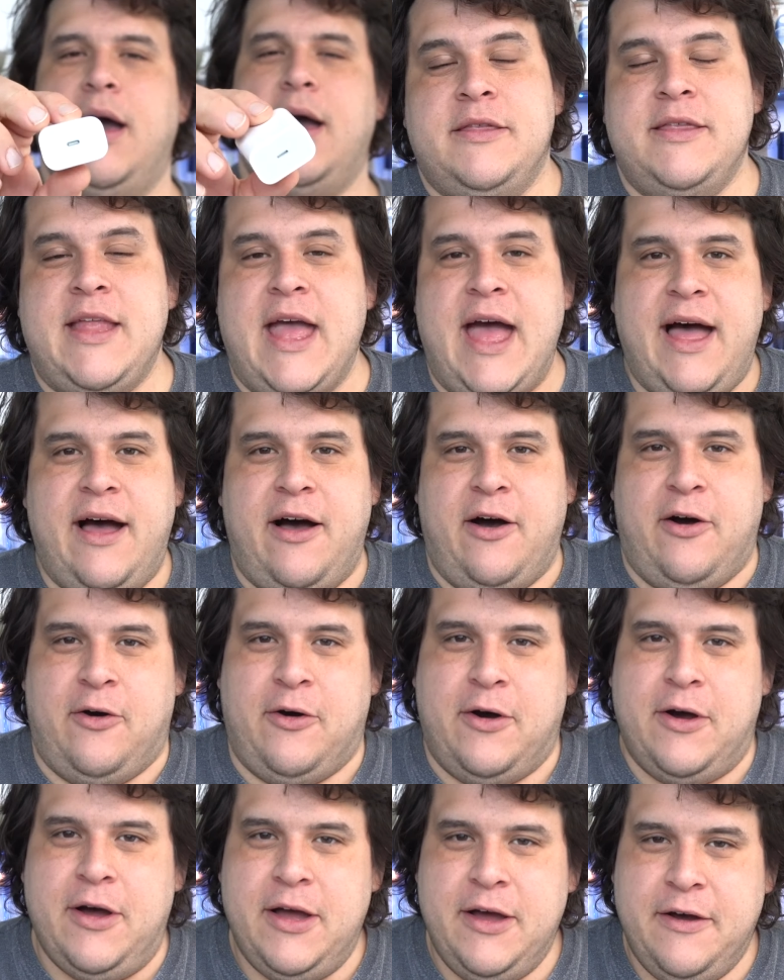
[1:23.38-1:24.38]

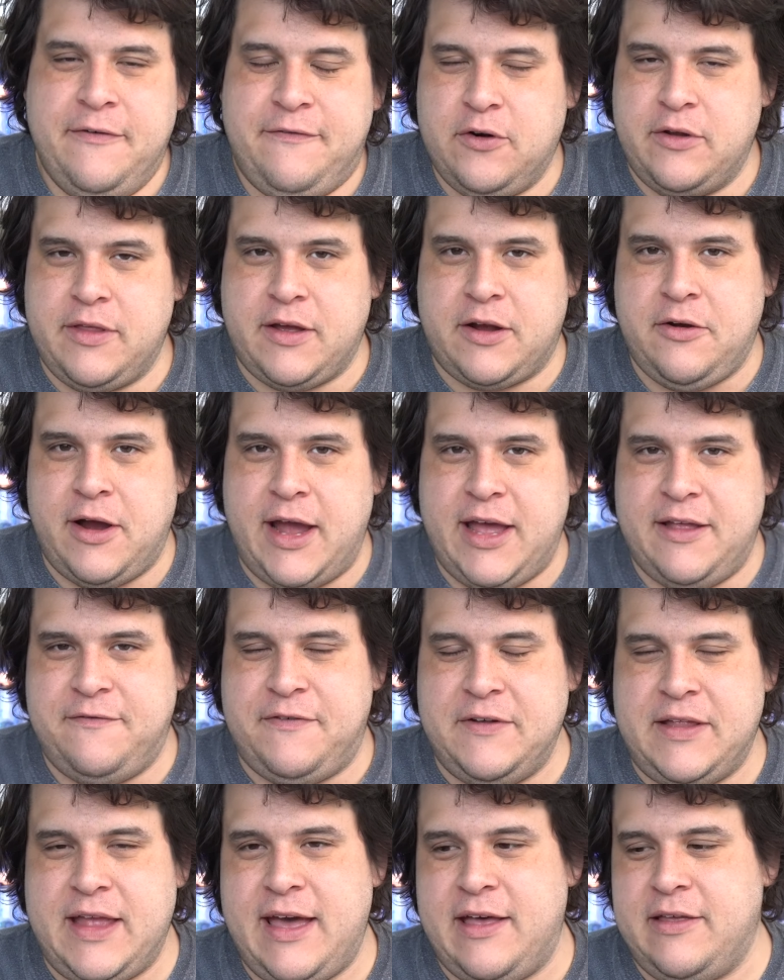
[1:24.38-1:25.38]
Now, for the grand
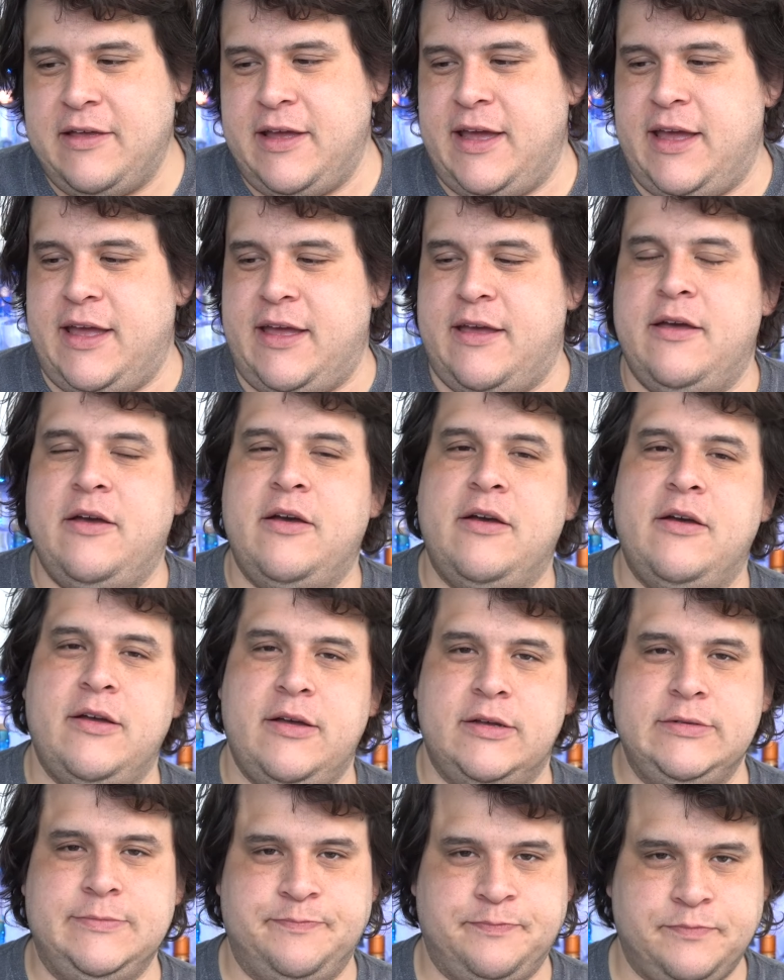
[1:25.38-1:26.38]
finale,
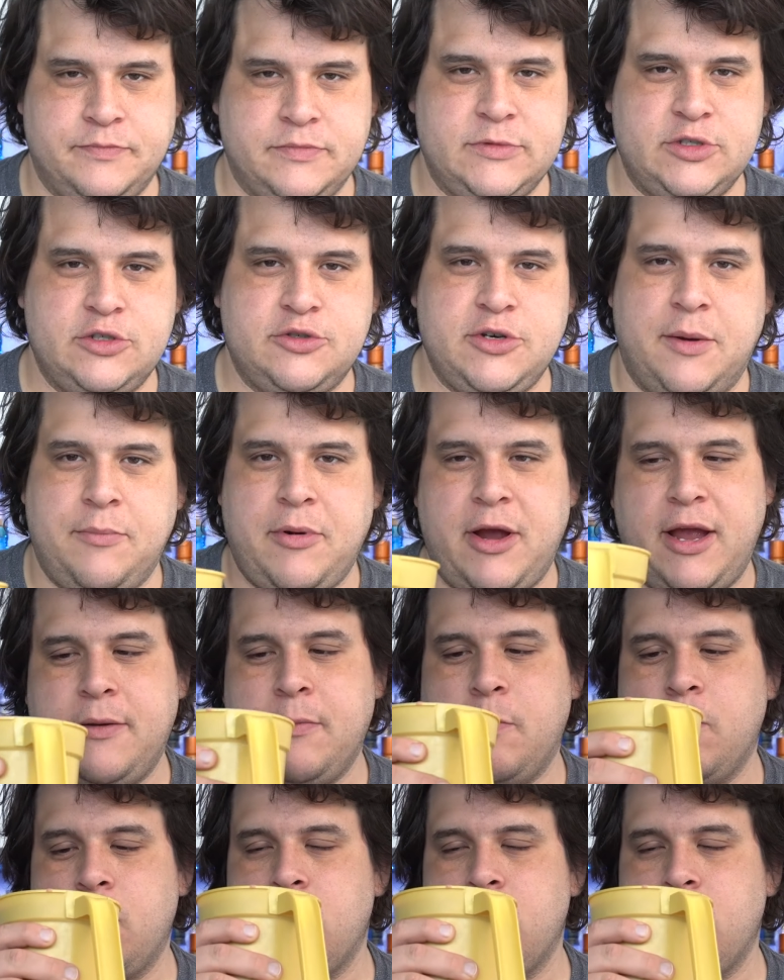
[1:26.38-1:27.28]
drink break.